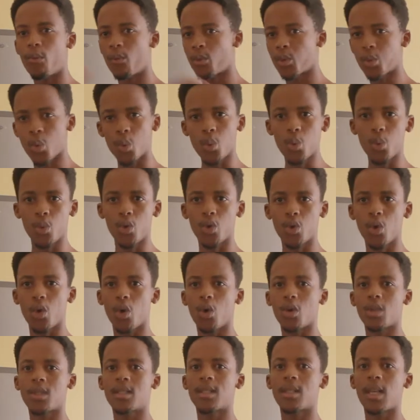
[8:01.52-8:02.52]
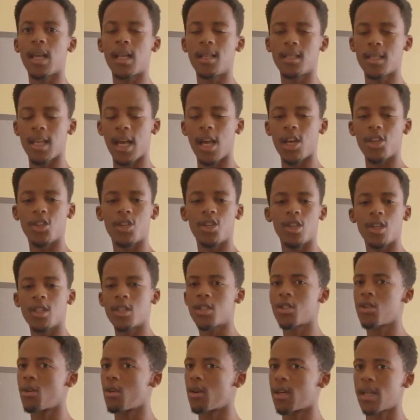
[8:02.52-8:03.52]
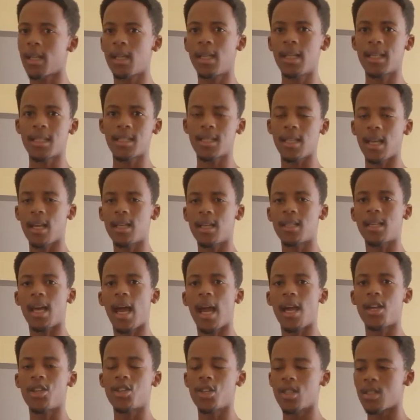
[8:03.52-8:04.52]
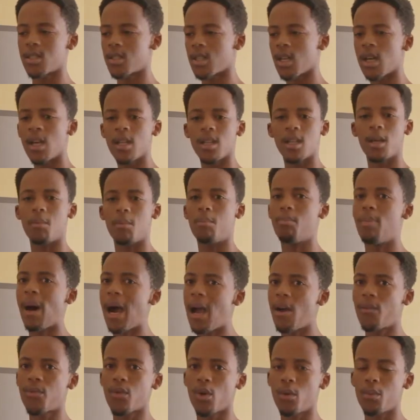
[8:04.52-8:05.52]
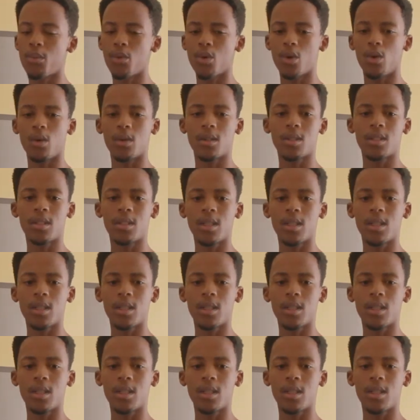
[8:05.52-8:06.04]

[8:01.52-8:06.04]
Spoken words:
through your sales agents, your real estate agents. They buy from your